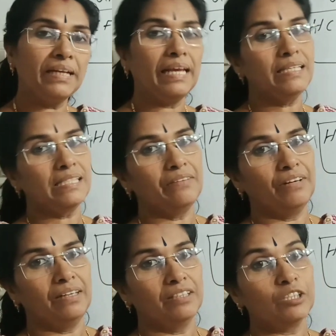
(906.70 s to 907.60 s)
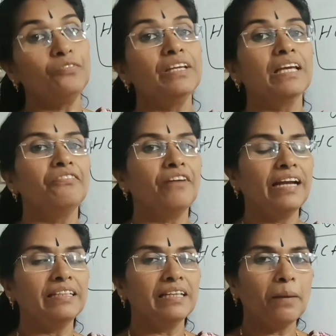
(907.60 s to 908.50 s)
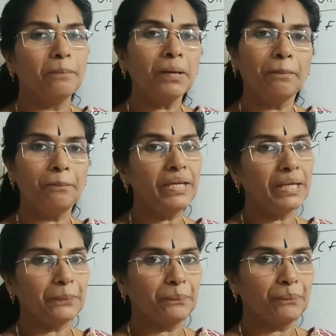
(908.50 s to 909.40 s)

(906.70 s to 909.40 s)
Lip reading: A is given. So we can find the number B.